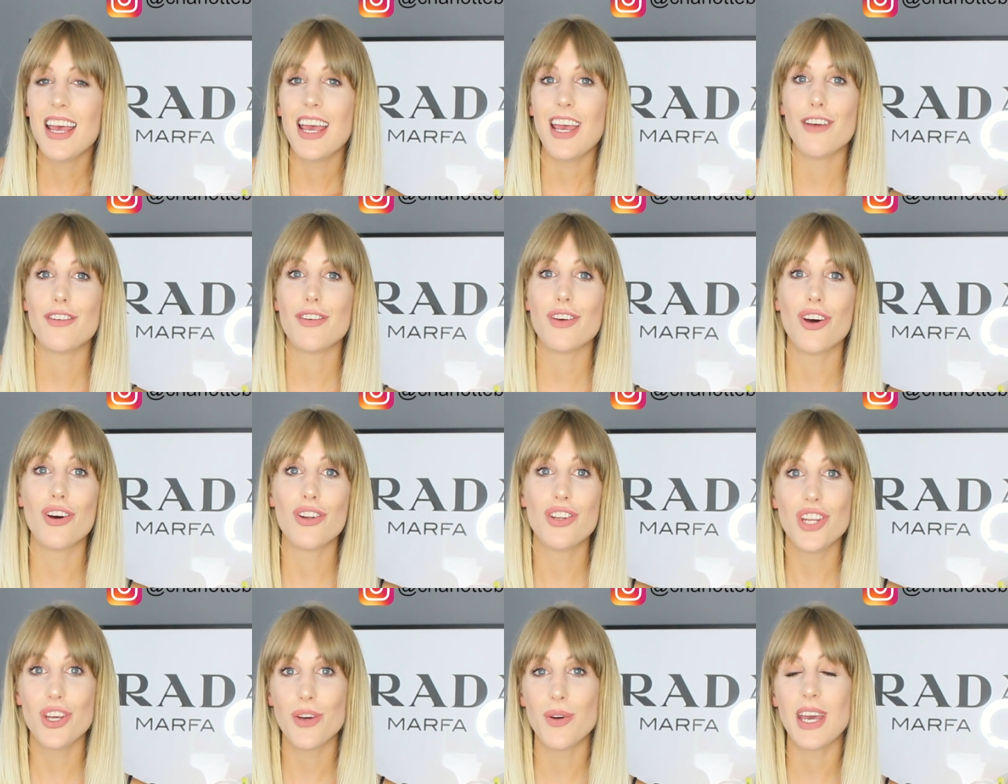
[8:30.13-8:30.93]
if
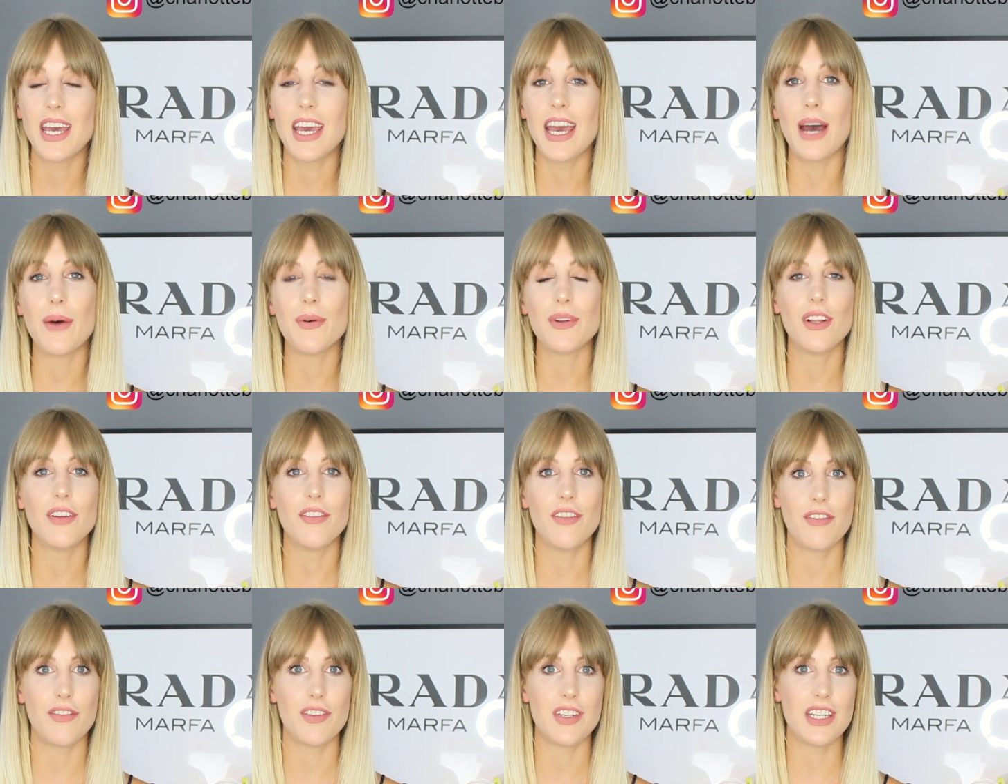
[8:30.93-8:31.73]
you're new here I would
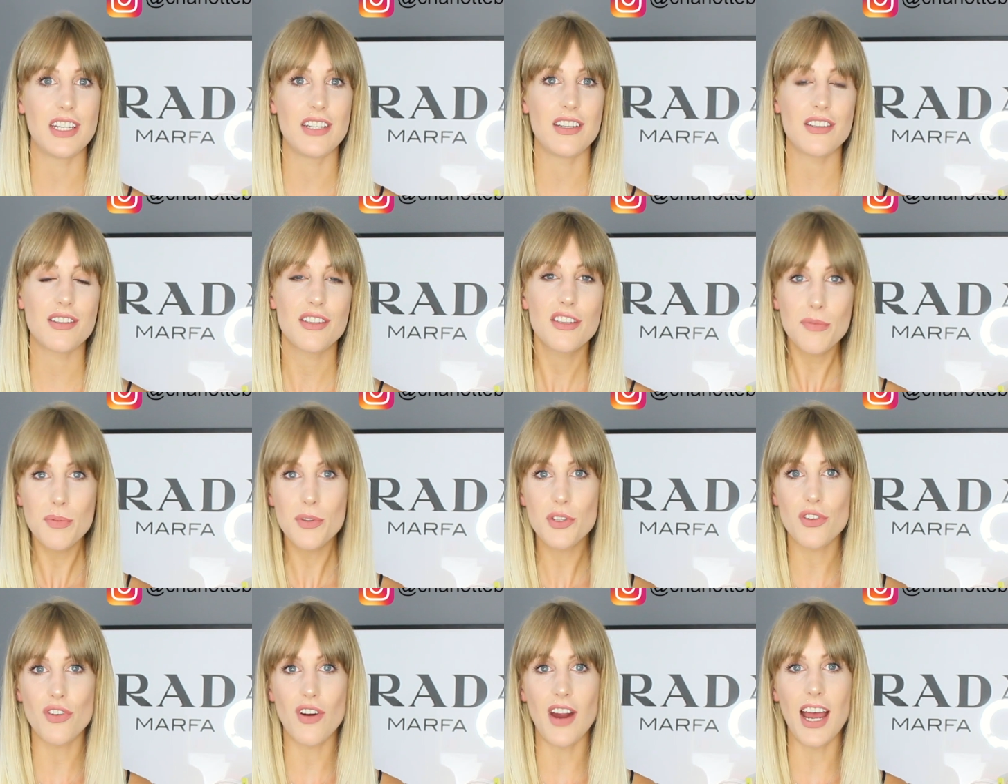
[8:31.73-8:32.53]
love if you did
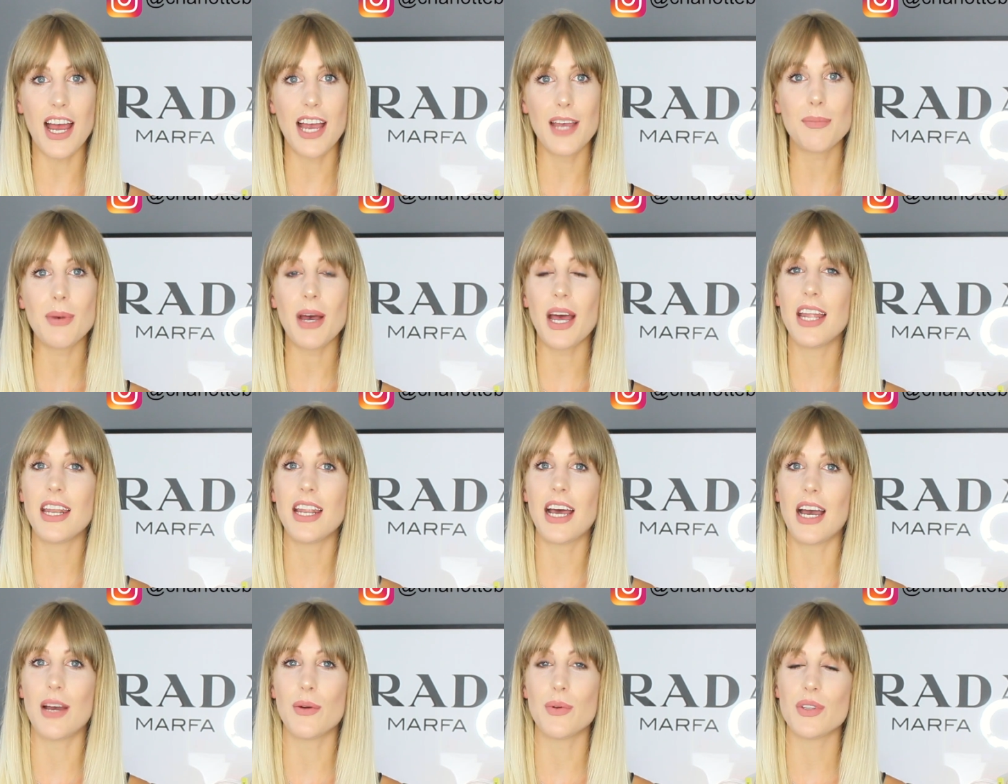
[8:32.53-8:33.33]
subscribe
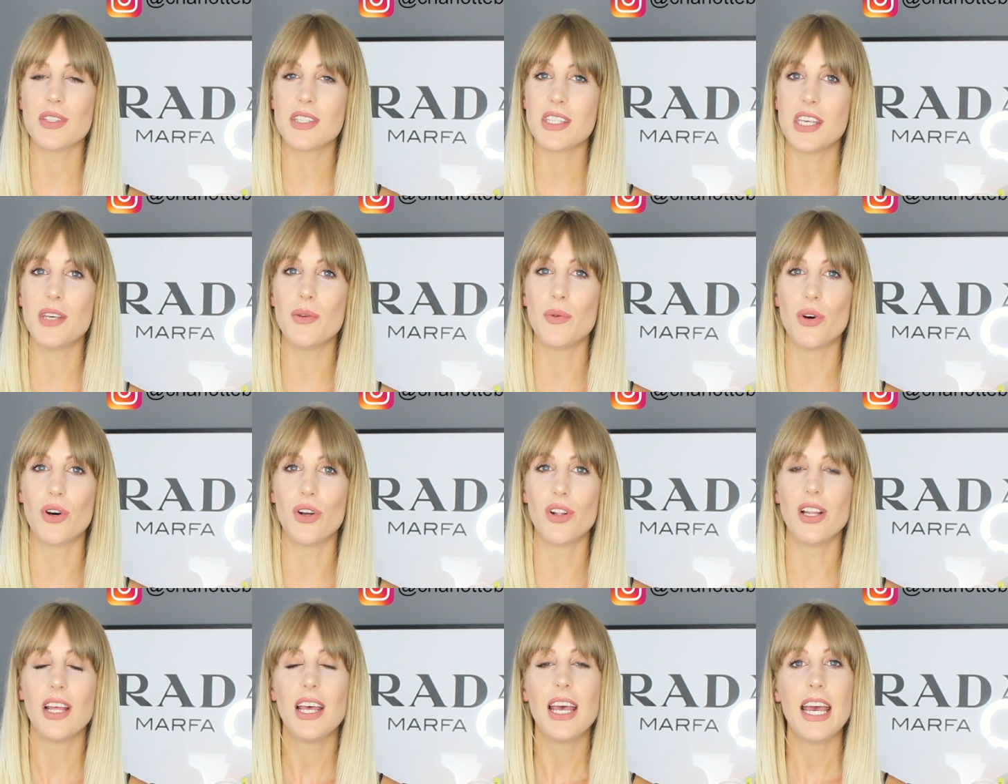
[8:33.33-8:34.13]
and I will see you
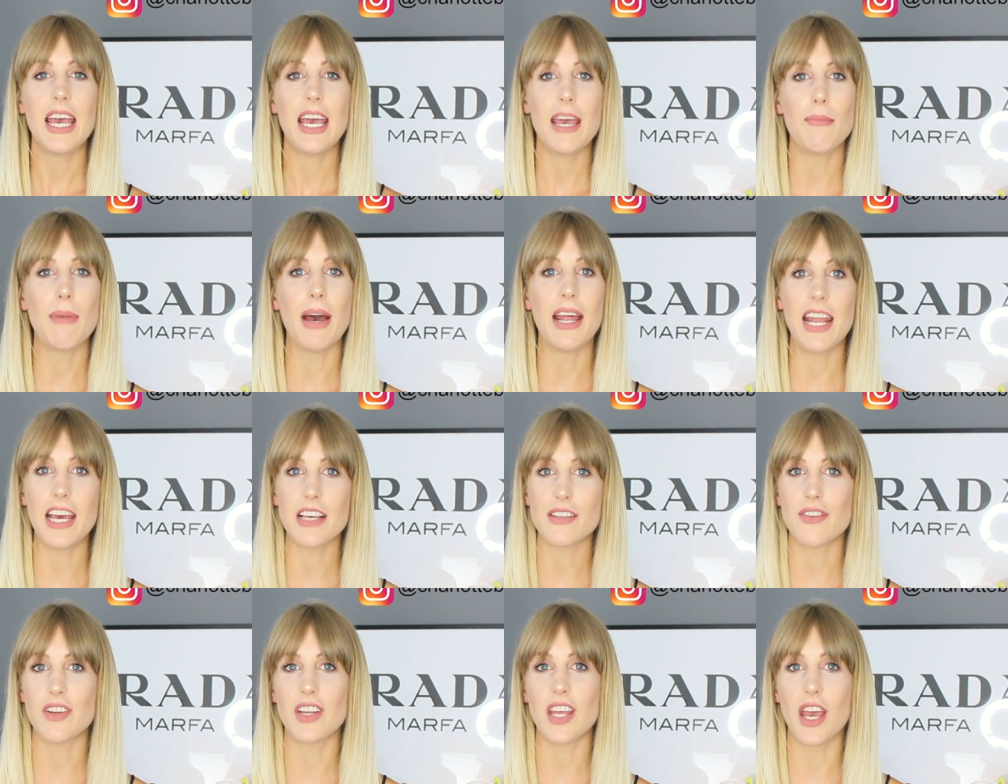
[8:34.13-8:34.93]
all in my
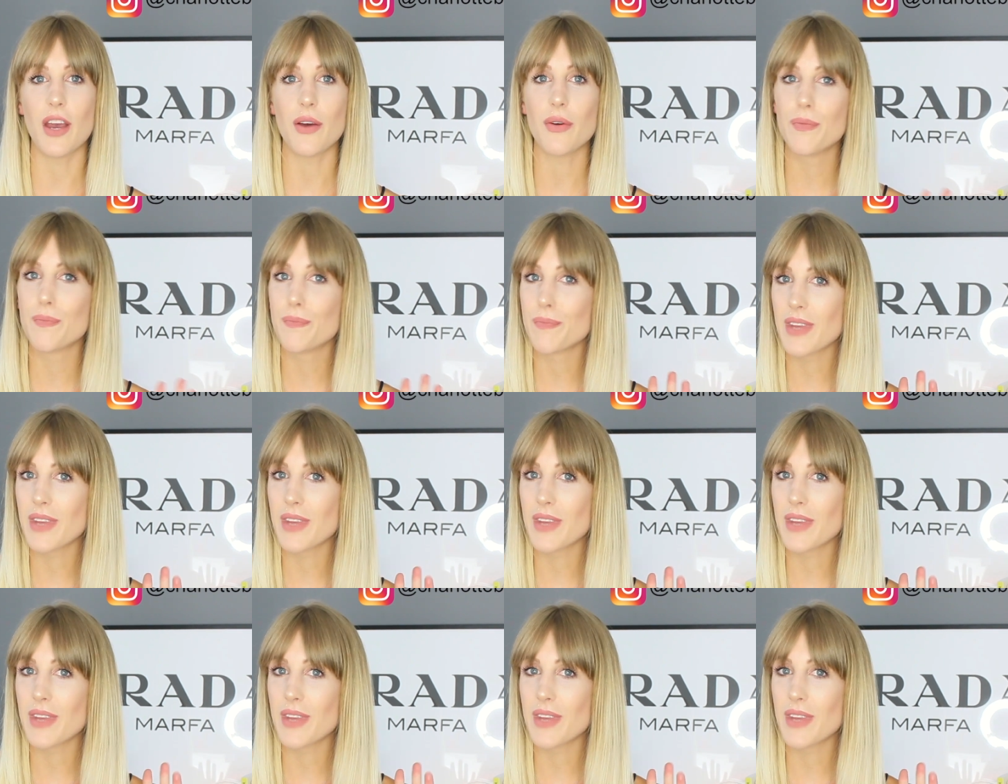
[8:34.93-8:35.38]
next video